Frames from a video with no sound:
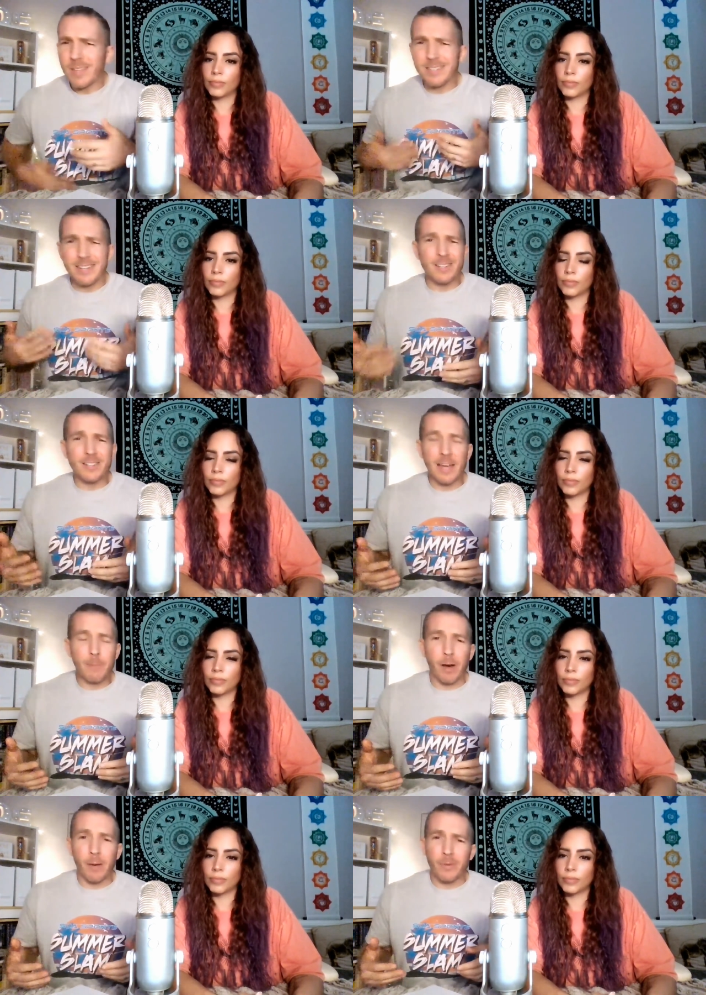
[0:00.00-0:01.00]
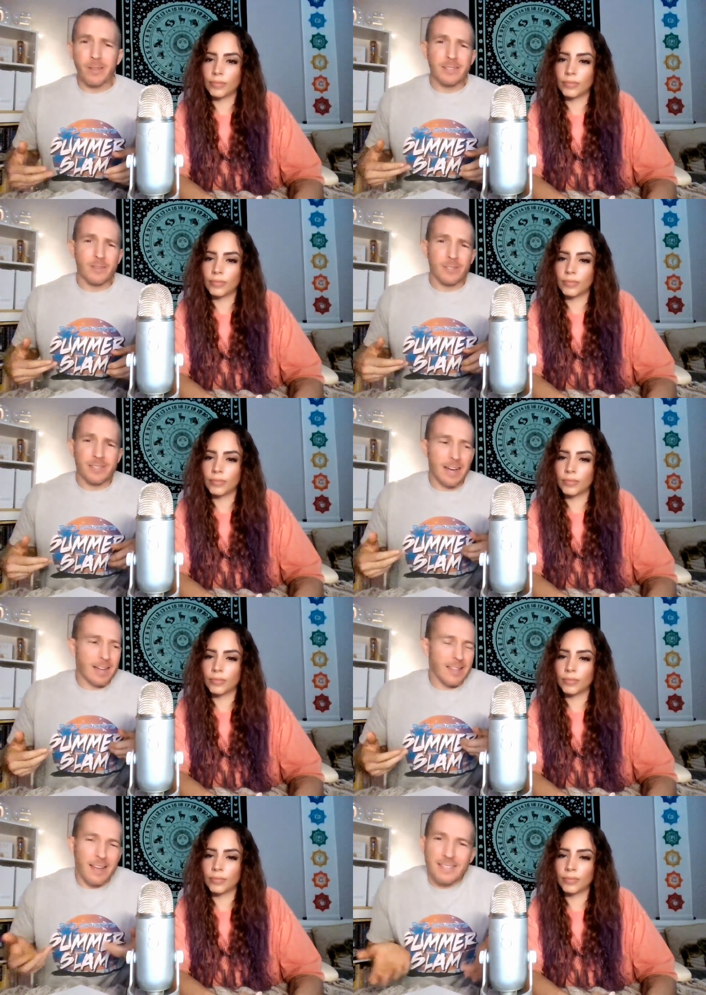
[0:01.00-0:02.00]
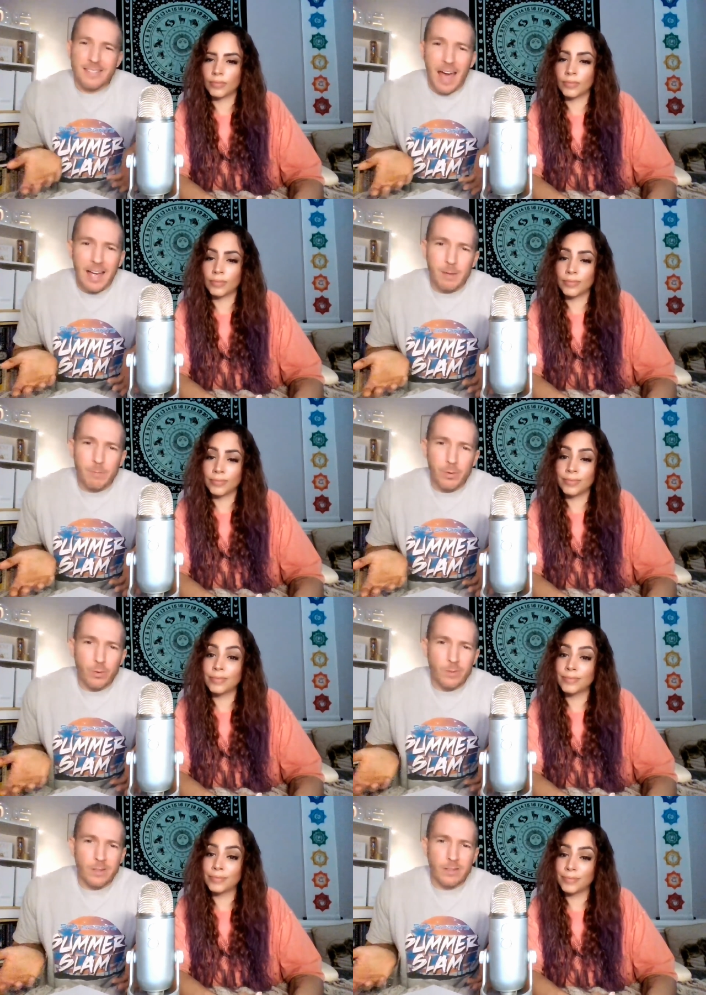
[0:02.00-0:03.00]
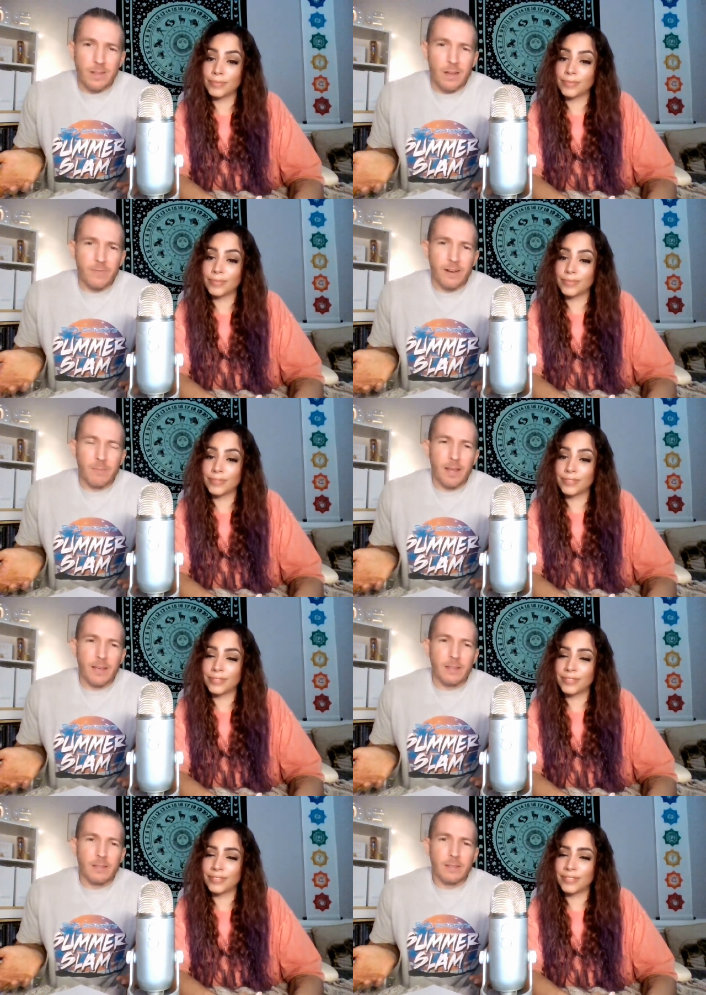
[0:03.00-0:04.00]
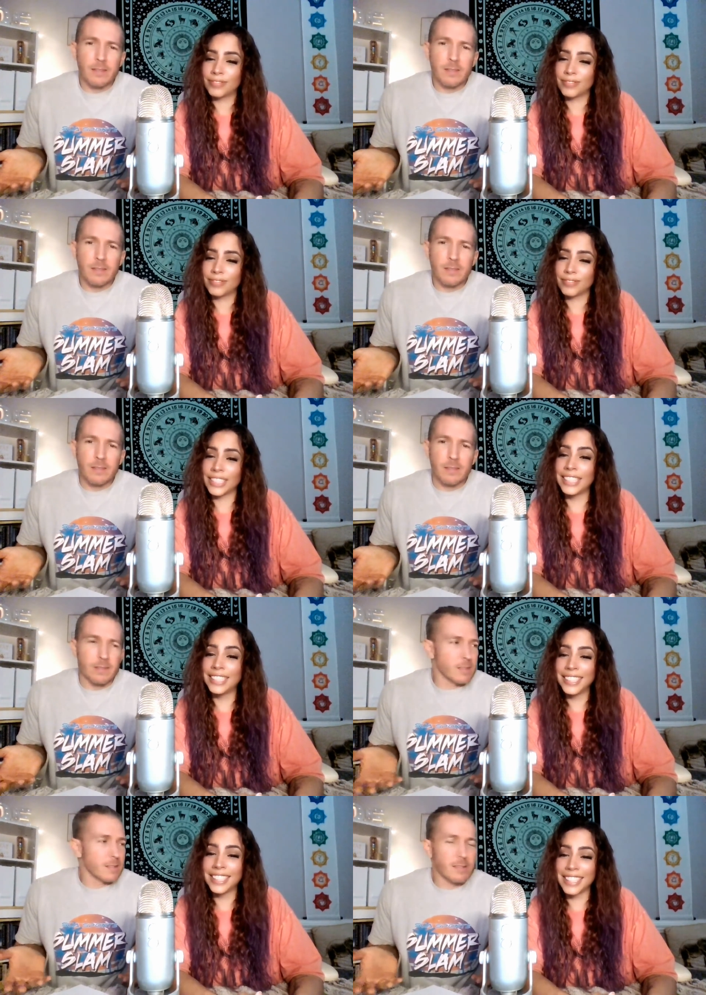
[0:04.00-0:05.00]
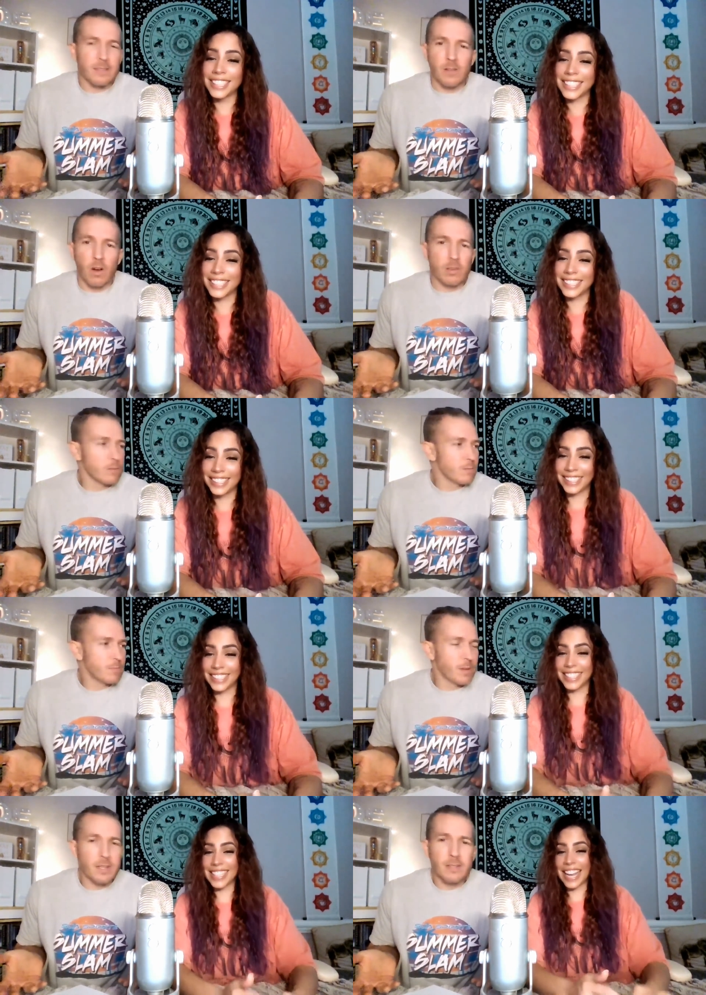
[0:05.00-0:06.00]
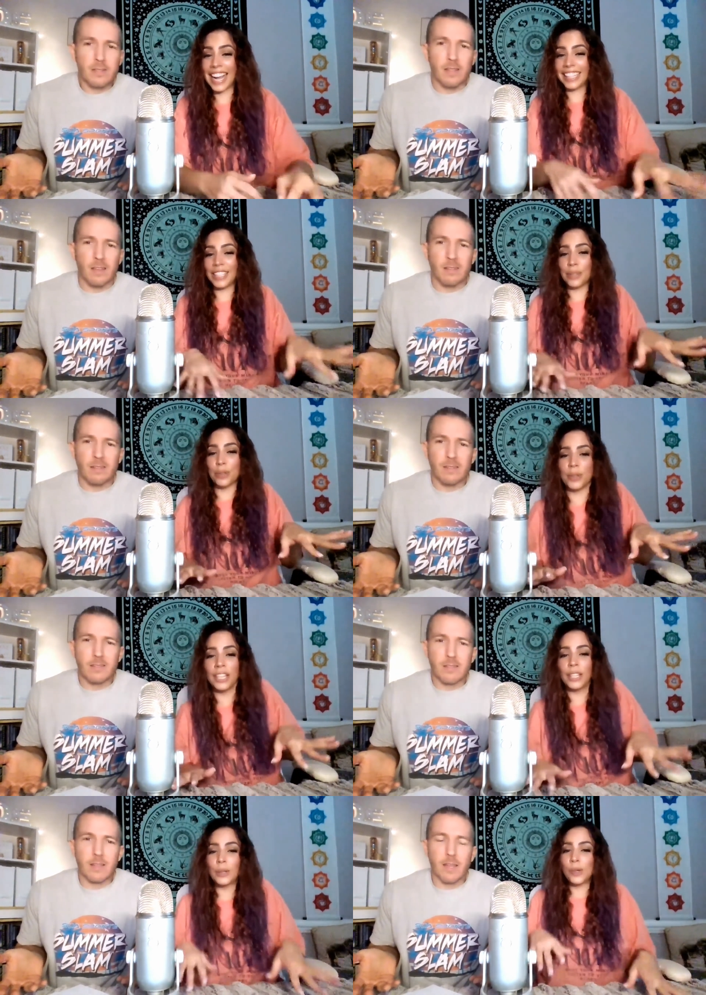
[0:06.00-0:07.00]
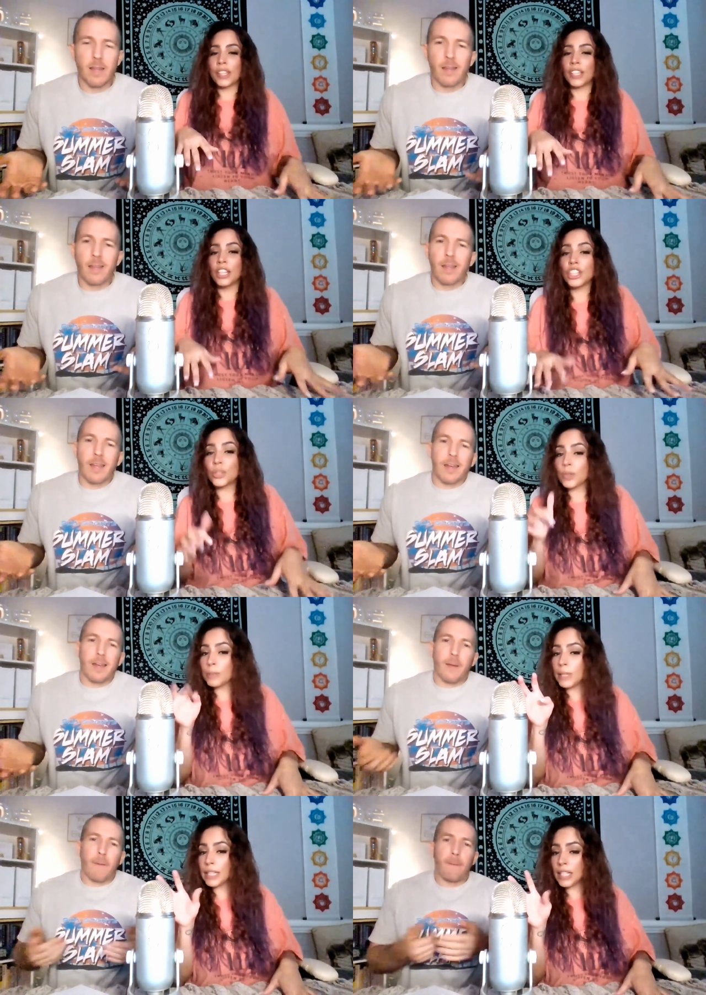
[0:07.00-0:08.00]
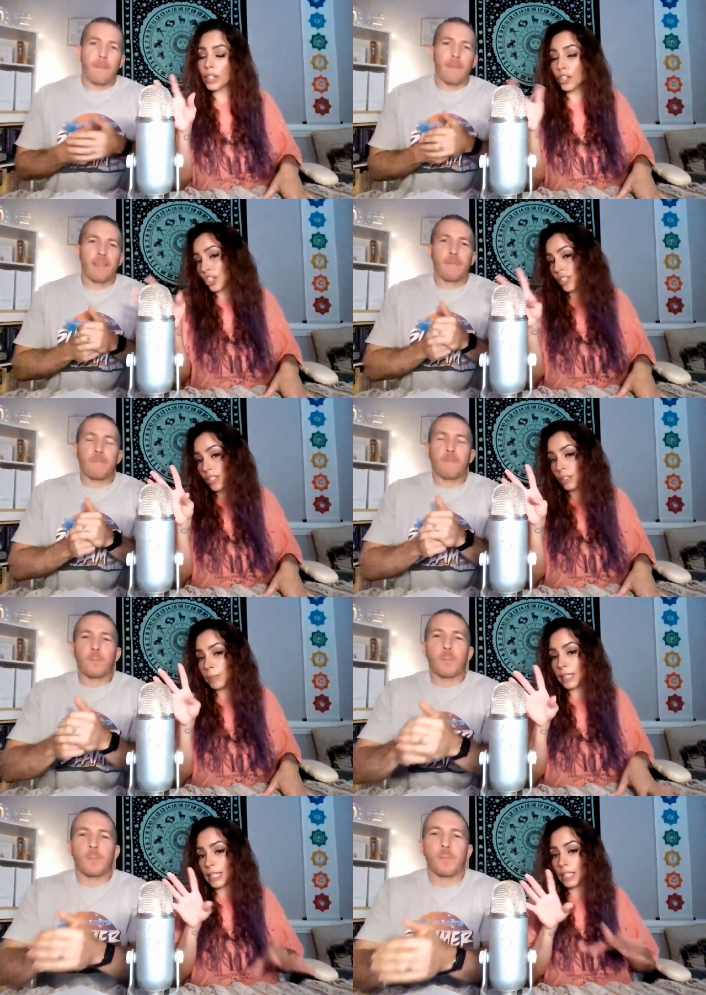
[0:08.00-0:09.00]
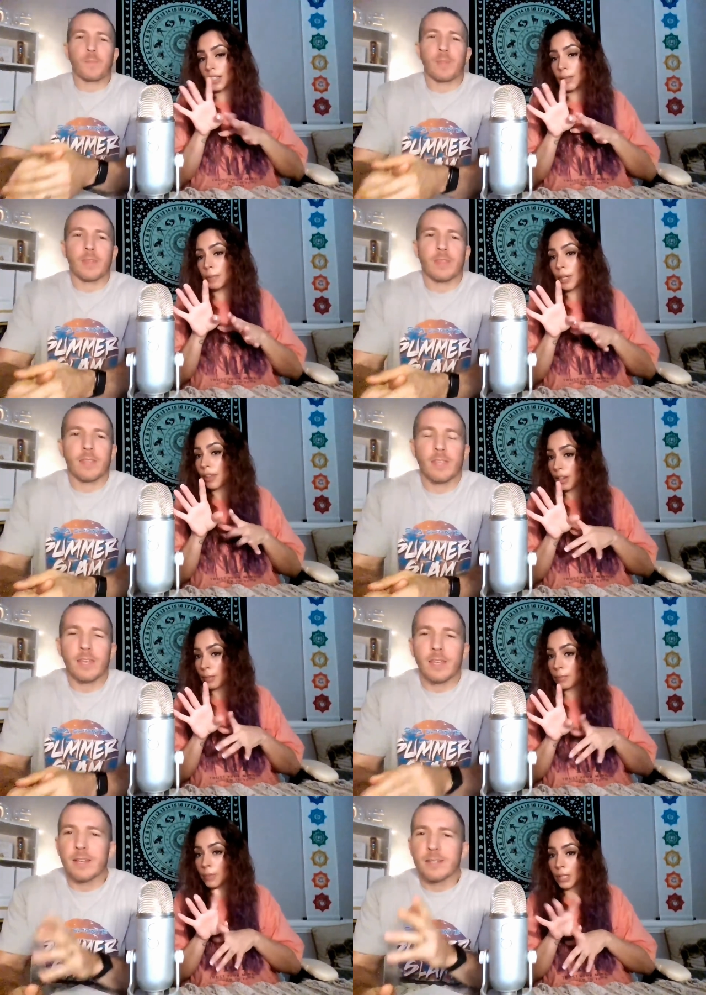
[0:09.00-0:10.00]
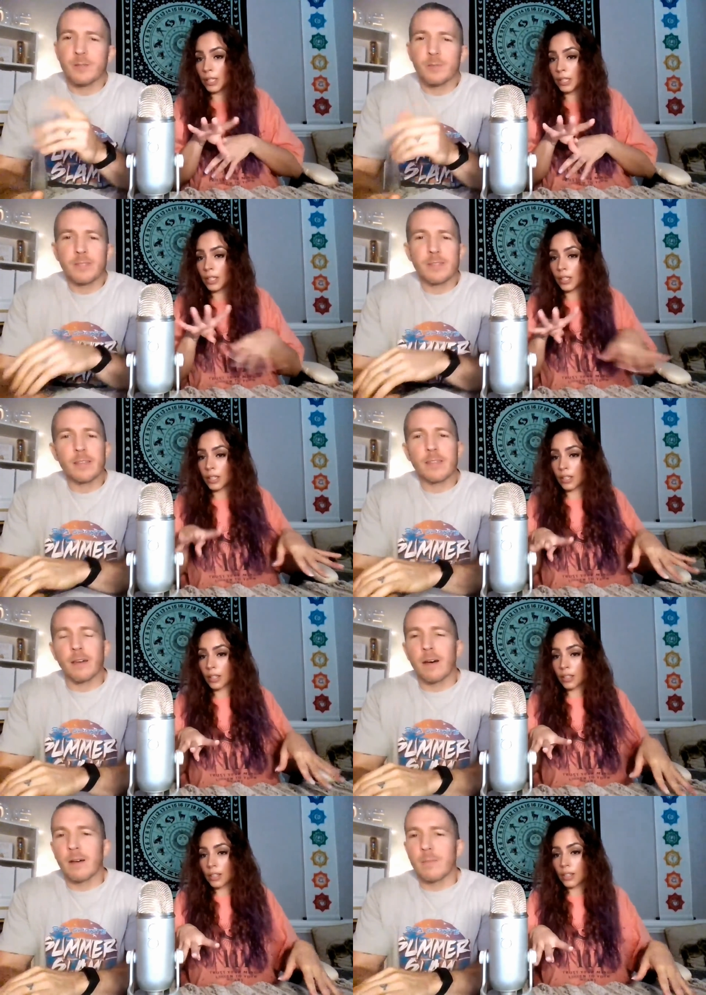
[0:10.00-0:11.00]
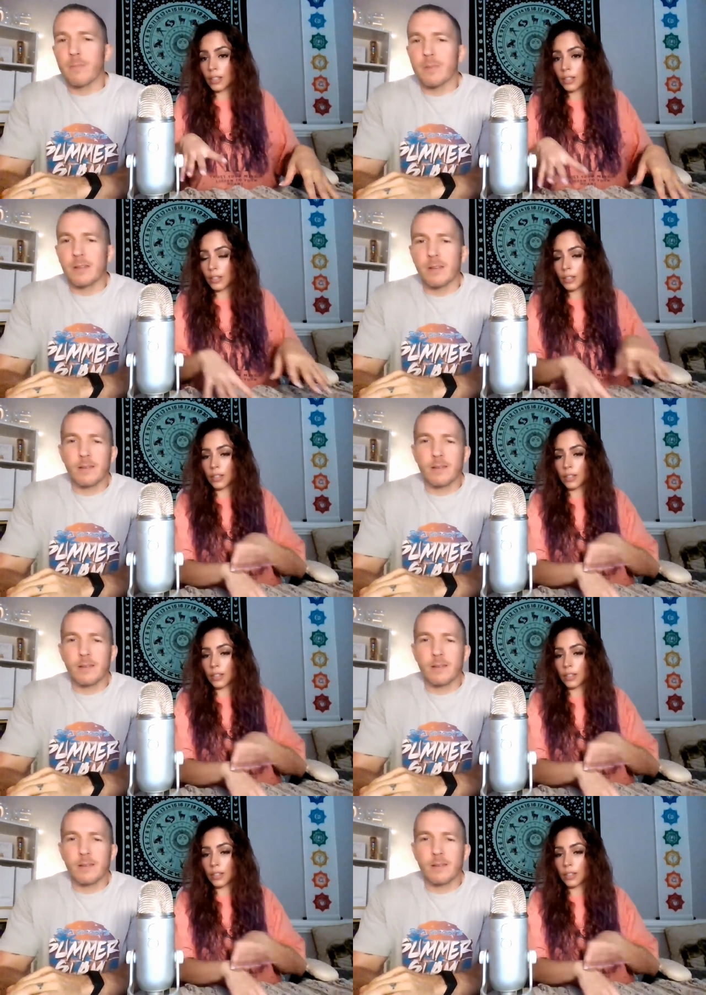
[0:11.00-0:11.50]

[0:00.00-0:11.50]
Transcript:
Speaker 1: she had just had puppies. So she's got like saggy boobs and stuff. And I'm like, this is the dog you
Speaker 2: the saggy like, with with a she was missing or she's still missing um a thumb.
Speaker 1: Yeah, she was missing a thumb. I mean, I